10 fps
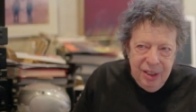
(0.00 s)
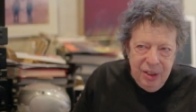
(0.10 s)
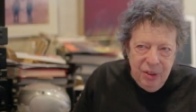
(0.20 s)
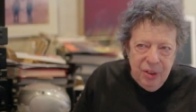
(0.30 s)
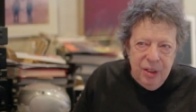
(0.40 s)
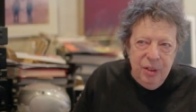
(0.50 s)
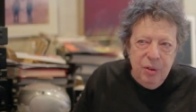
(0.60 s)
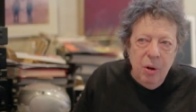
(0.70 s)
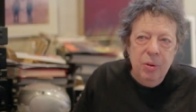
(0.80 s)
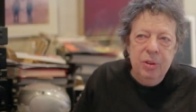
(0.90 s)
you
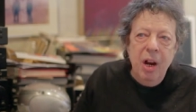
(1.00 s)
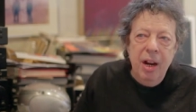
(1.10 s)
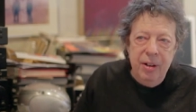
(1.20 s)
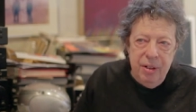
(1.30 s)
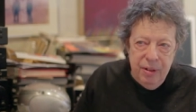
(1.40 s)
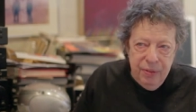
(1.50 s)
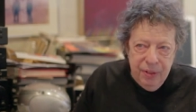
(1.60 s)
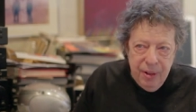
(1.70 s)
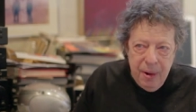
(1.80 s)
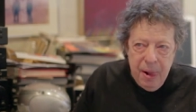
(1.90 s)
grow tired
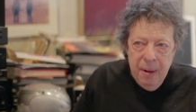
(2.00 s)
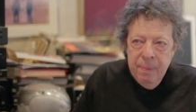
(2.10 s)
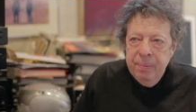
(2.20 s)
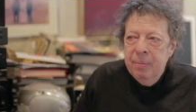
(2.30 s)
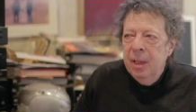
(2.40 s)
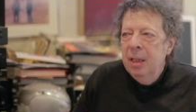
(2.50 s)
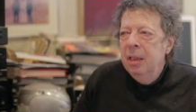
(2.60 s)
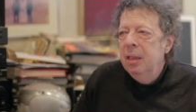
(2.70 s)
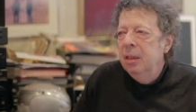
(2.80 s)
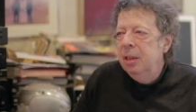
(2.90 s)
of.